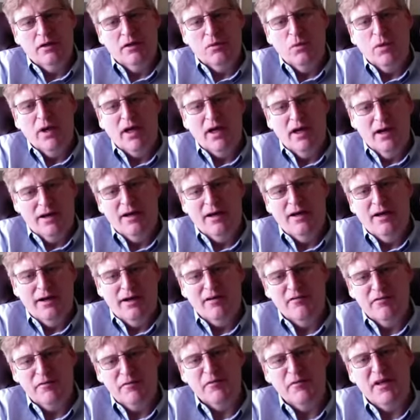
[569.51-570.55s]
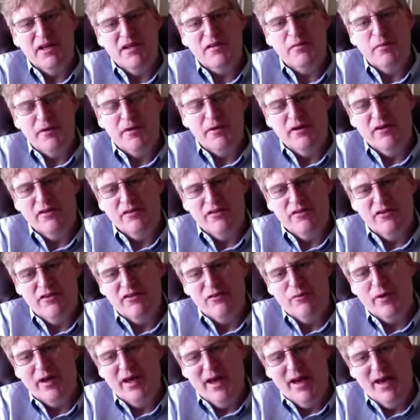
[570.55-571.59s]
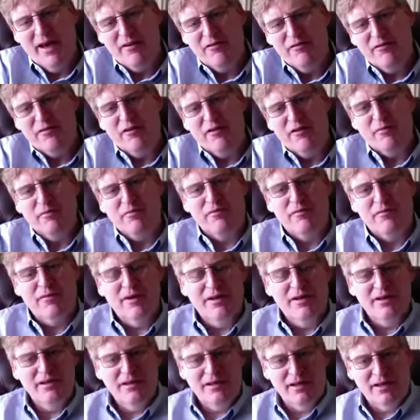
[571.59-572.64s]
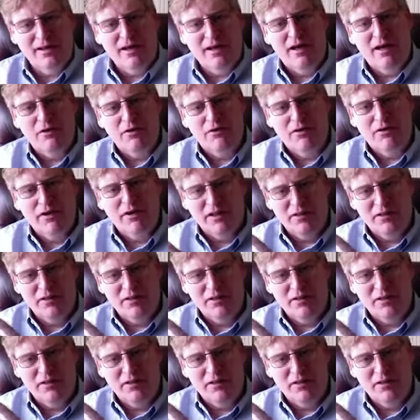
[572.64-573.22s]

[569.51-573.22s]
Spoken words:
We got to learn from the experiences we had from the cloud, right?